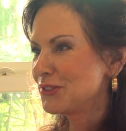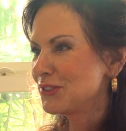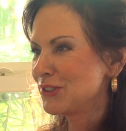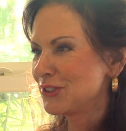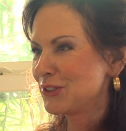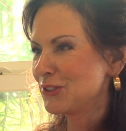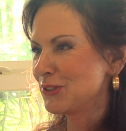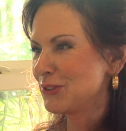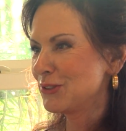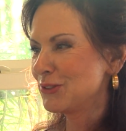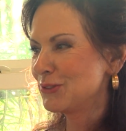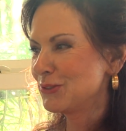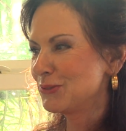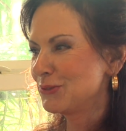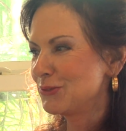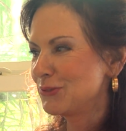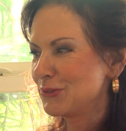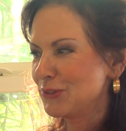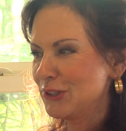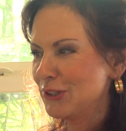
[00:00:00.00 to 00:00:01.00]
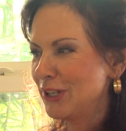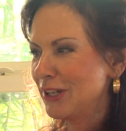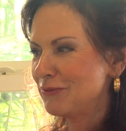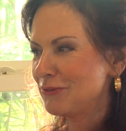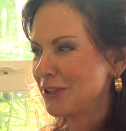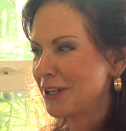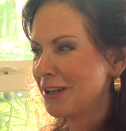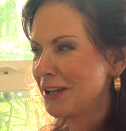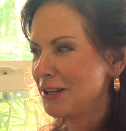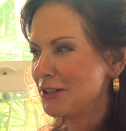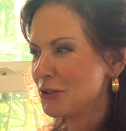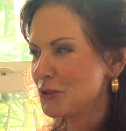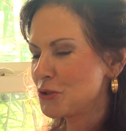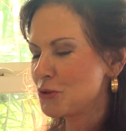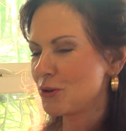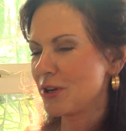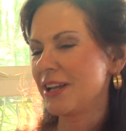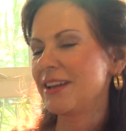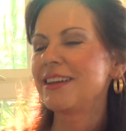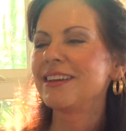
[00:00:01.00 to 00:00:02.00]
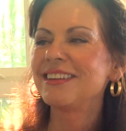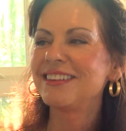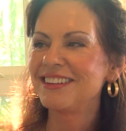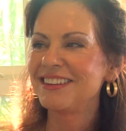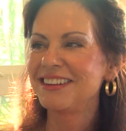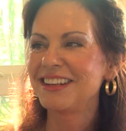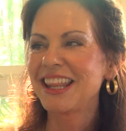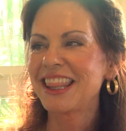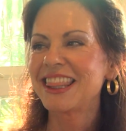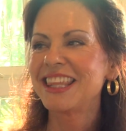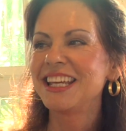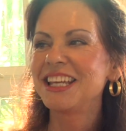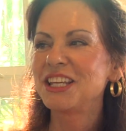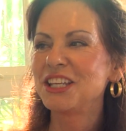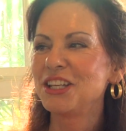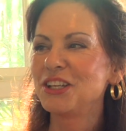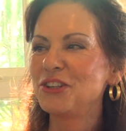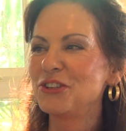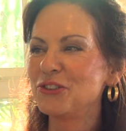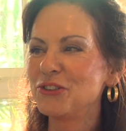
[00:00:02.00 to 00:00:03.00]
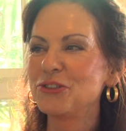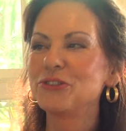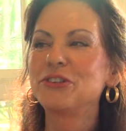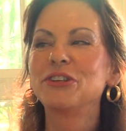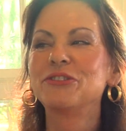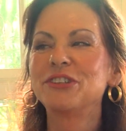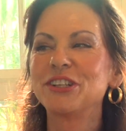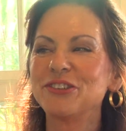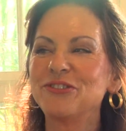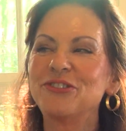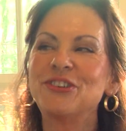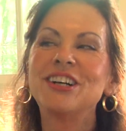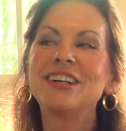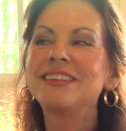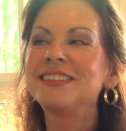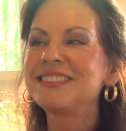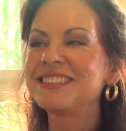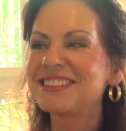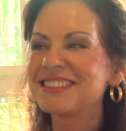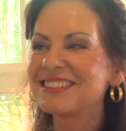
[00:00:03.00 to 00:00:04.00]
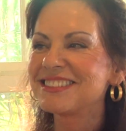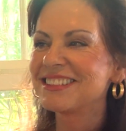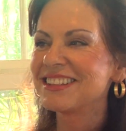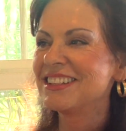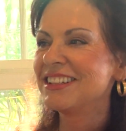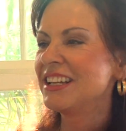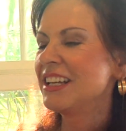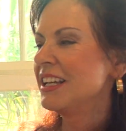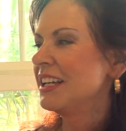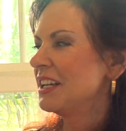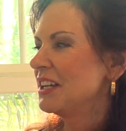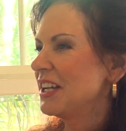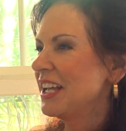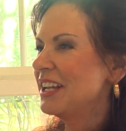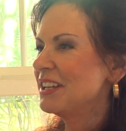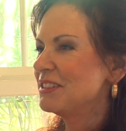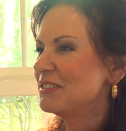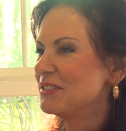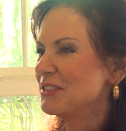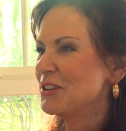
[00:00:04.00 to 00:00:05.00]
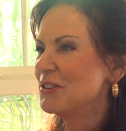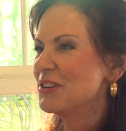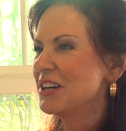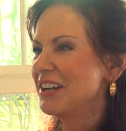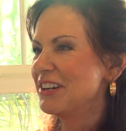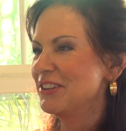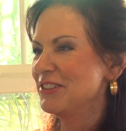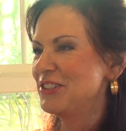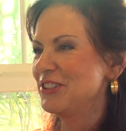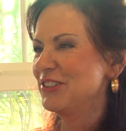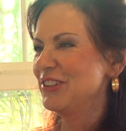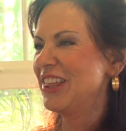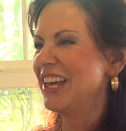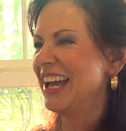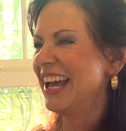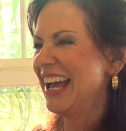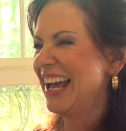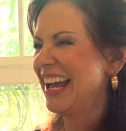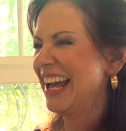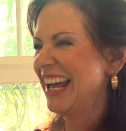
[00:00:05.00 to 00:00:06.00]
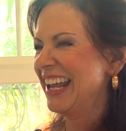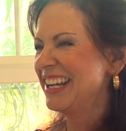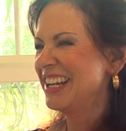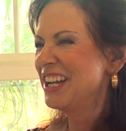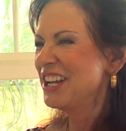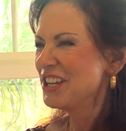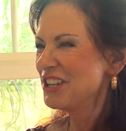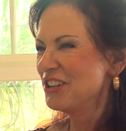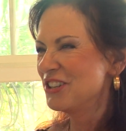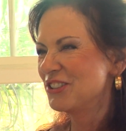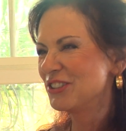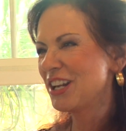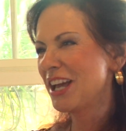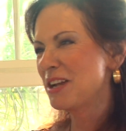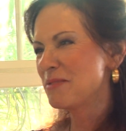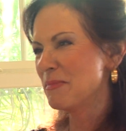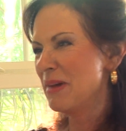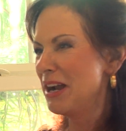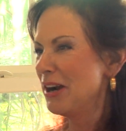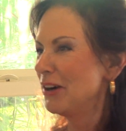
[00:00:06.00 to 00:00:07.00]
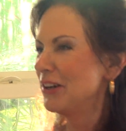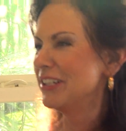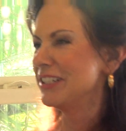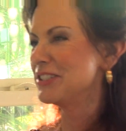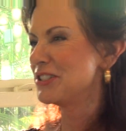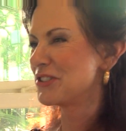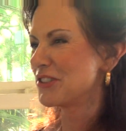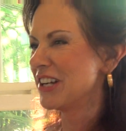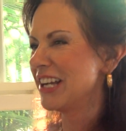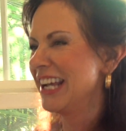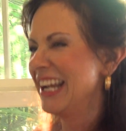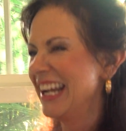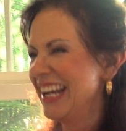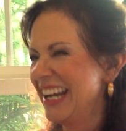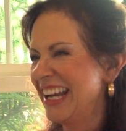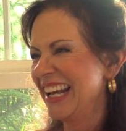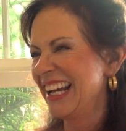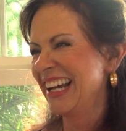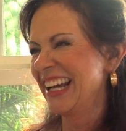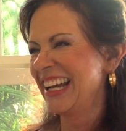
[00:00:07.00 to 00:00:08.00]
So you have to kind of trick it into thinking you're doing what it wants and know how to do that. Like marriage, right?